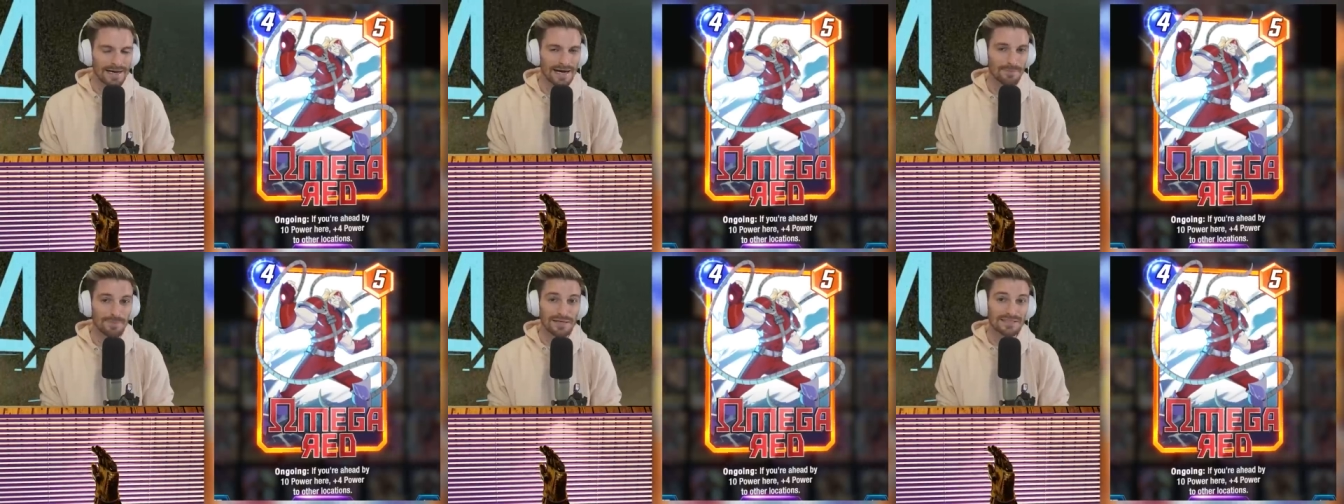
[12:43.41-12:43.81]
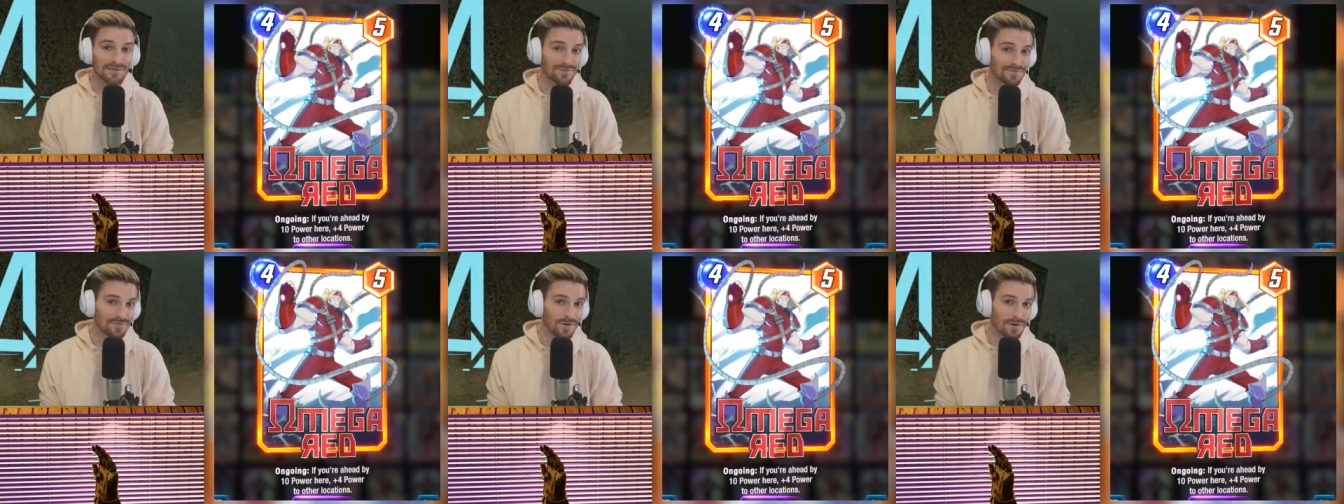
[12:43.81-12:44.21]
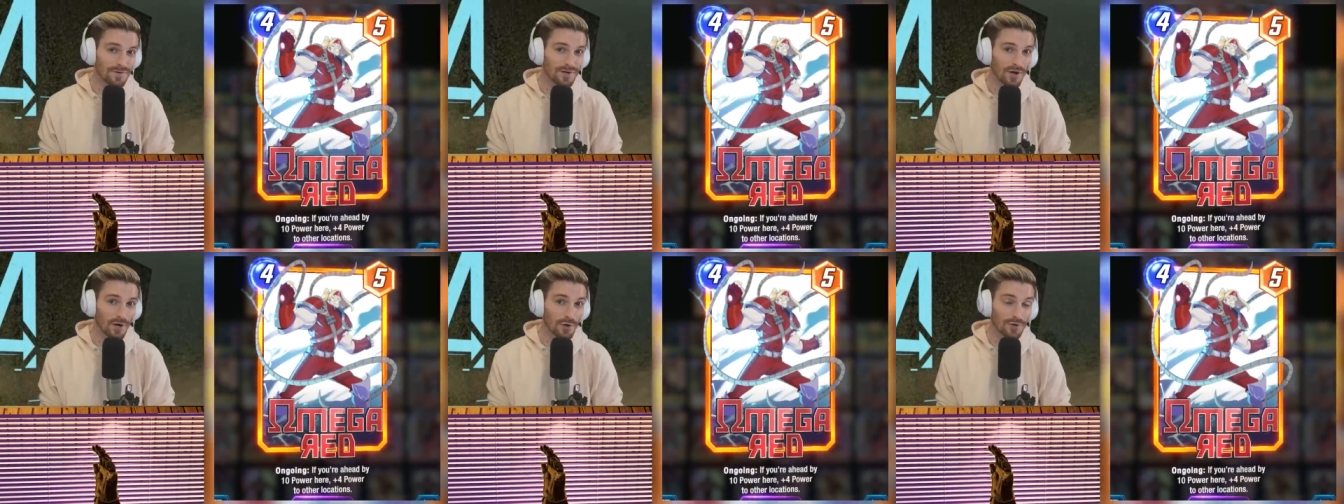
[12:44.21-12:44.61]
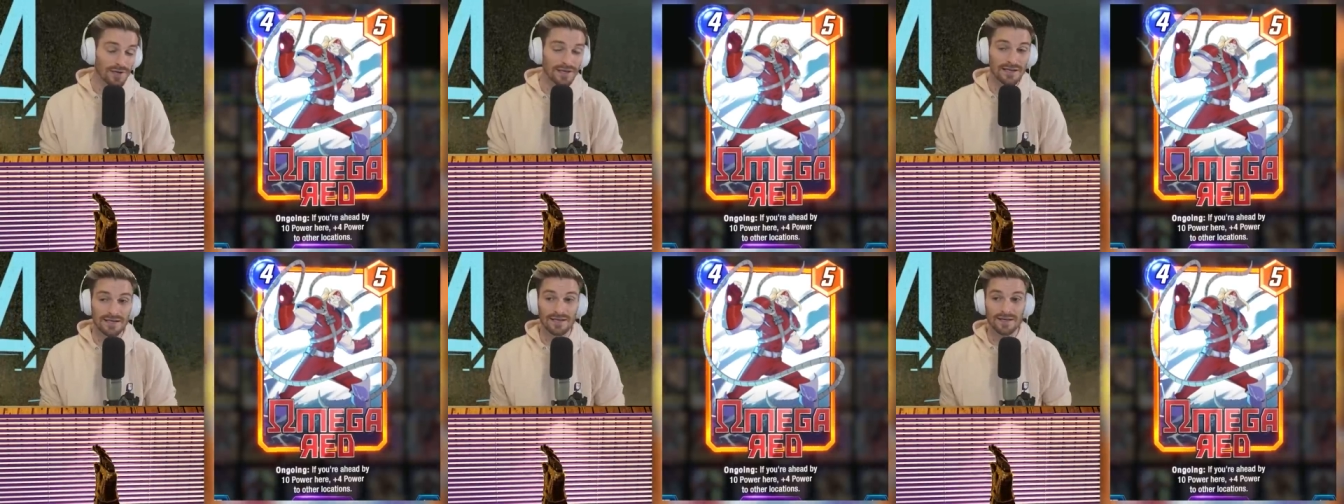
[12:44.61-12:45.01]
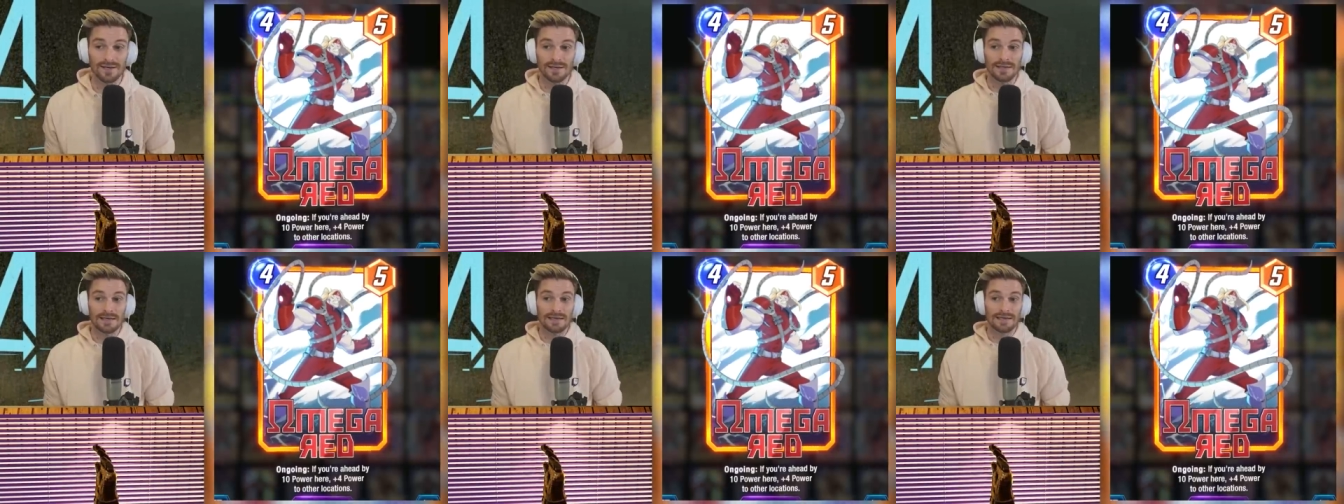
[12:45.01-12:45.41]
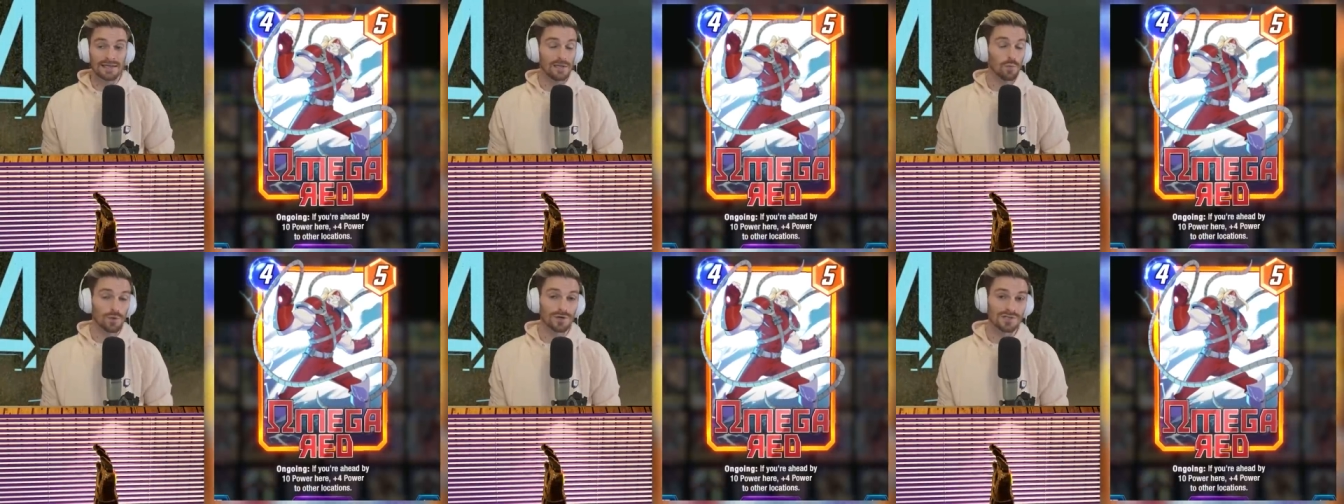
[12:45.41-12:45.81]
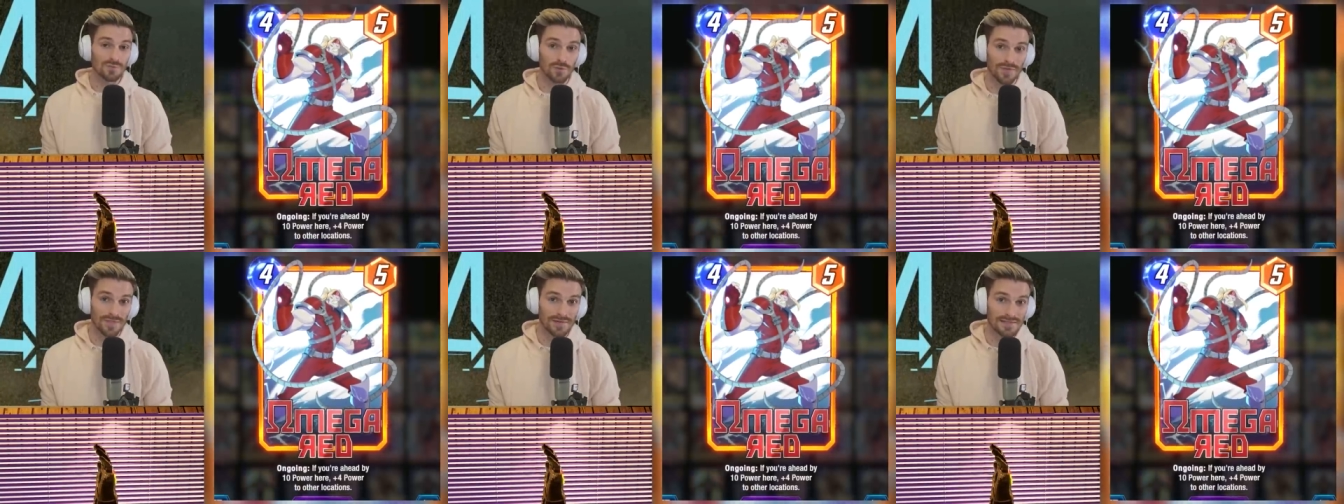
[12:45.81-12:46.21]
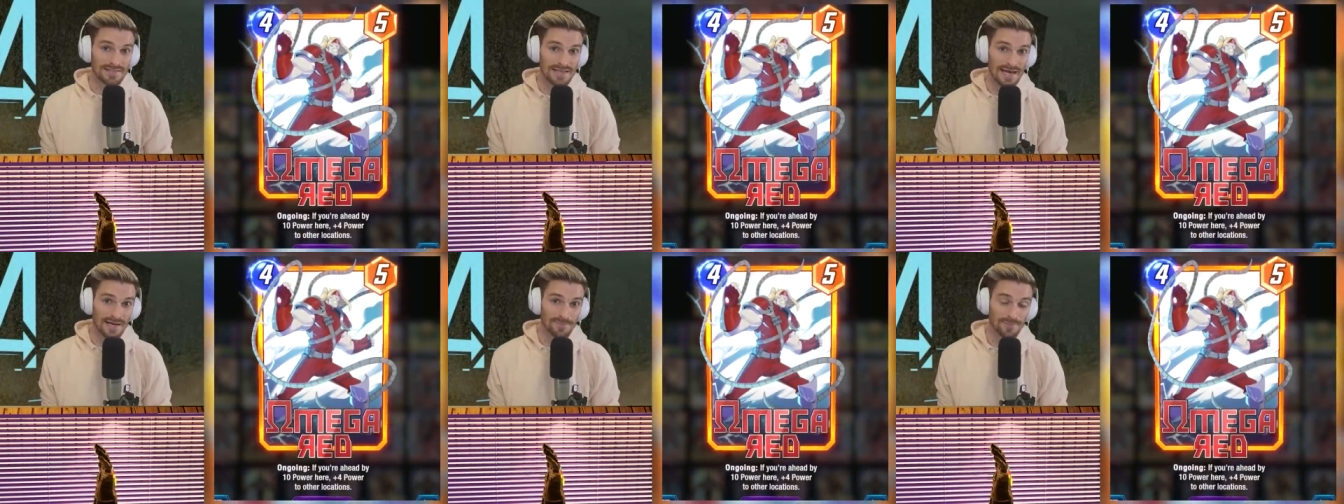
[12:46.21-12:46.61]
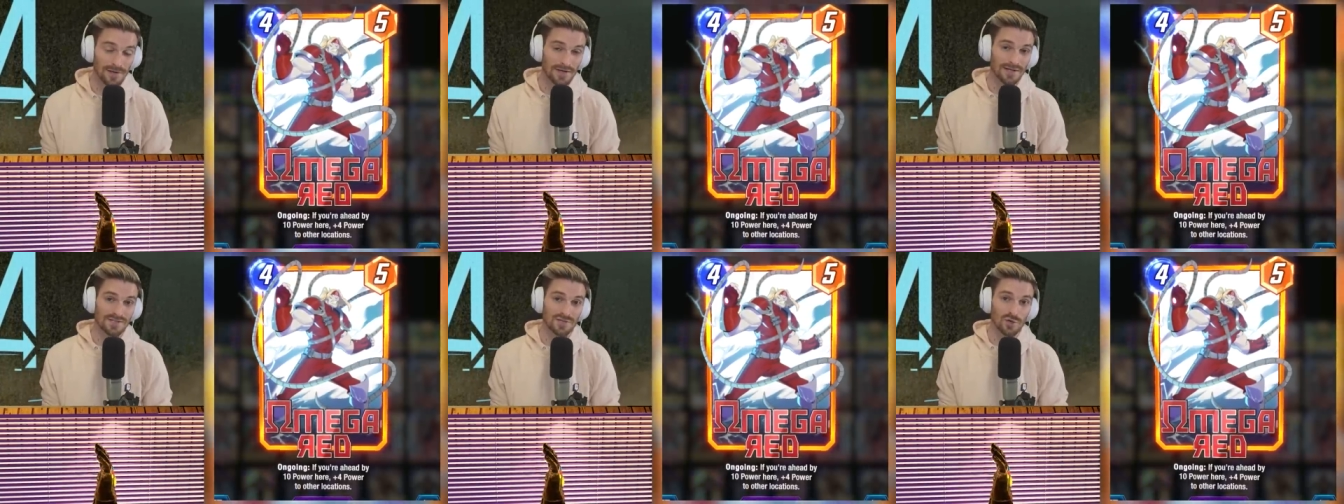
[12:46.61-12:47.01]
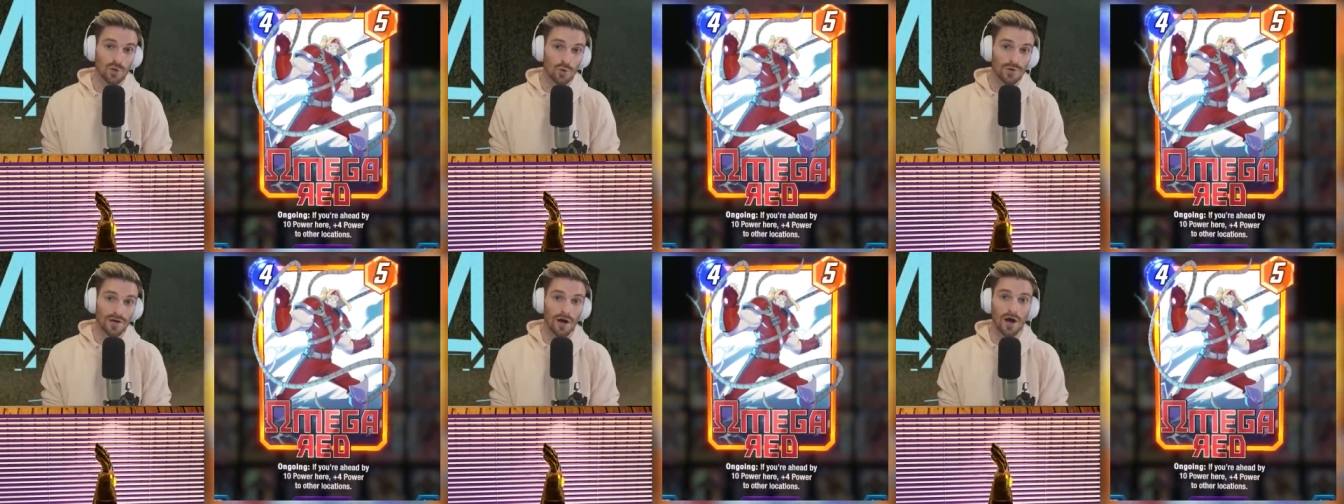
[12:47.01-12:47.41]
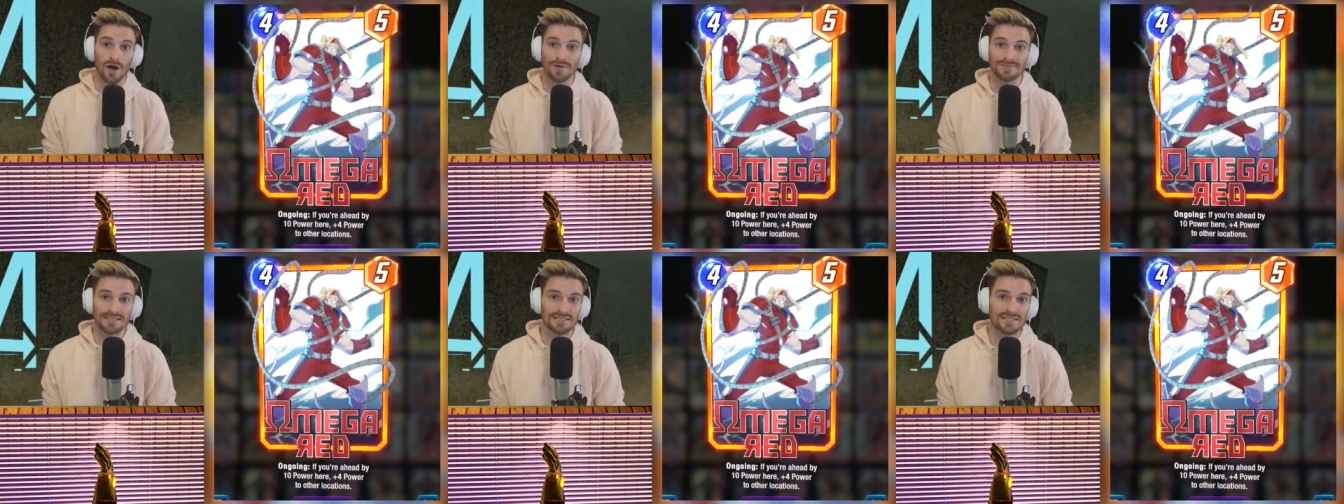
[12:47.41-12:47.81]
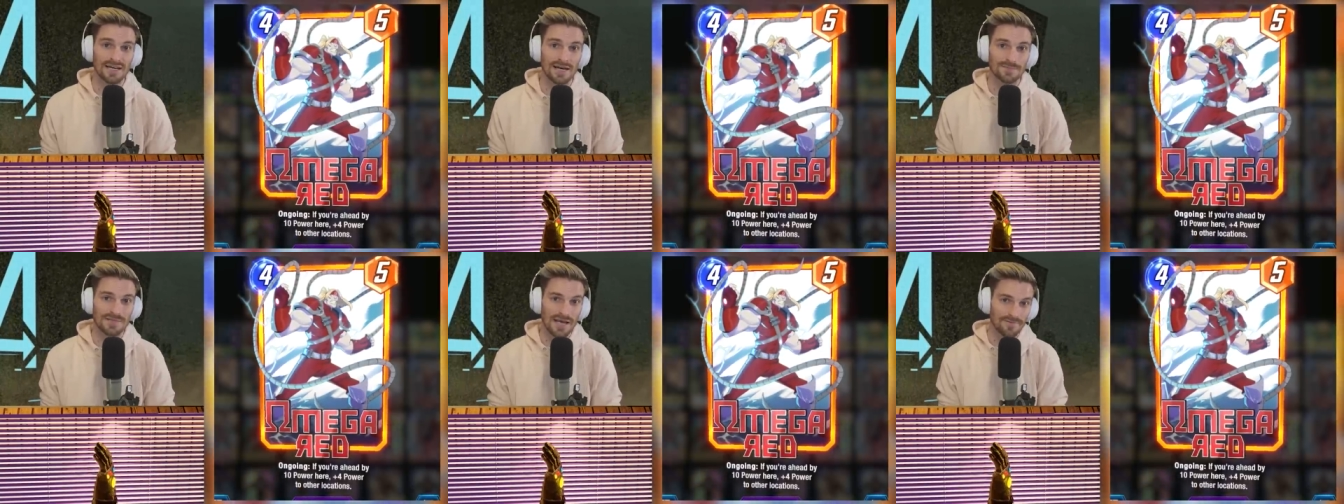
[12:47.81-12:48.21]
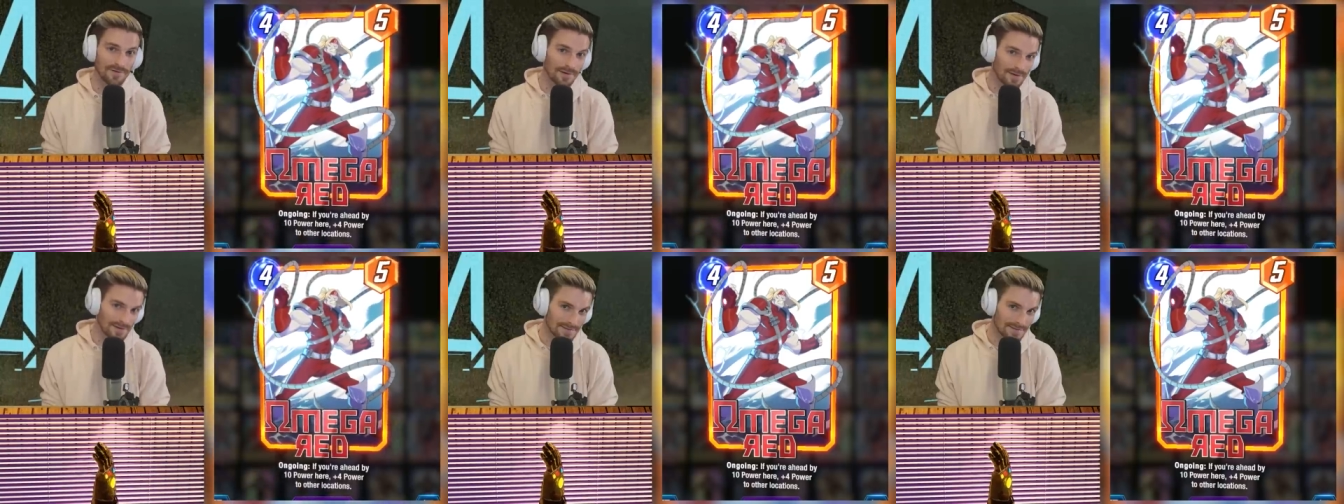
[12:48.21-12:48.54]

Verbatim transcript: Uh, but he's a fun card. And again, he works with the deck because you're going to oftentimes have